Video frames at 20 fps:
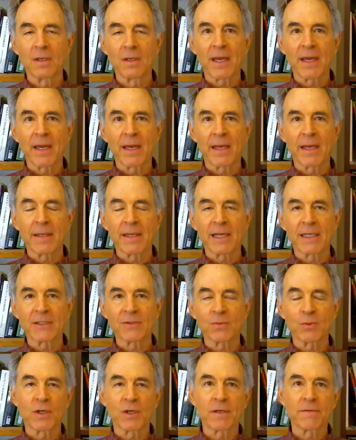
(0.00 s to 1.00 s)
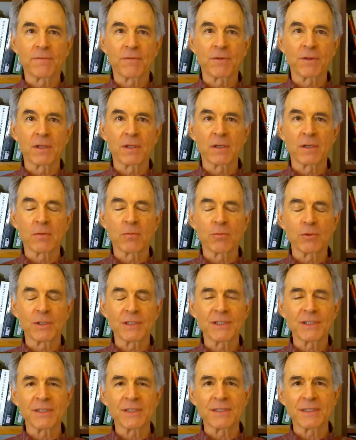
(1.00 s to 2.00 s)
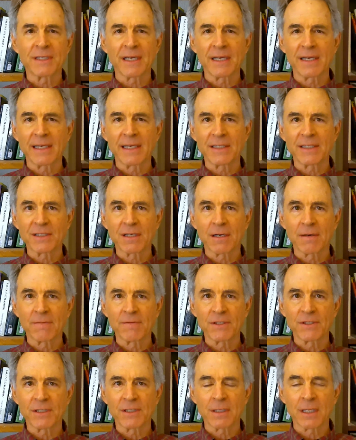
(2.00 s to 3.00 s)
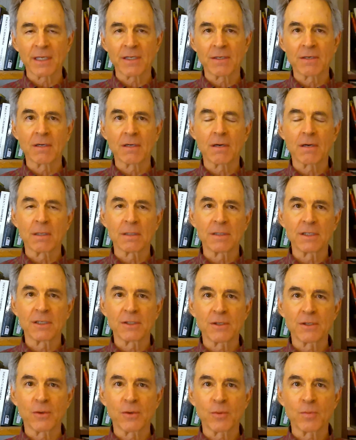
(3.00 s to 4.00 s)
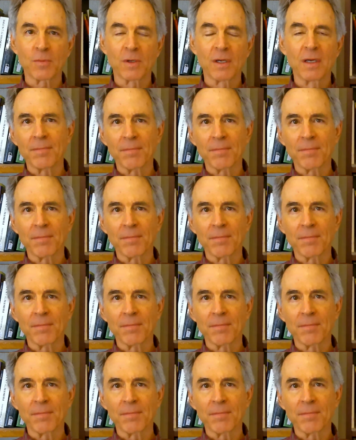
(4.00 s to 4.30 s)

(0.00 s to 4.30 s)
And that's one of the reasons that Esau is later called Edom.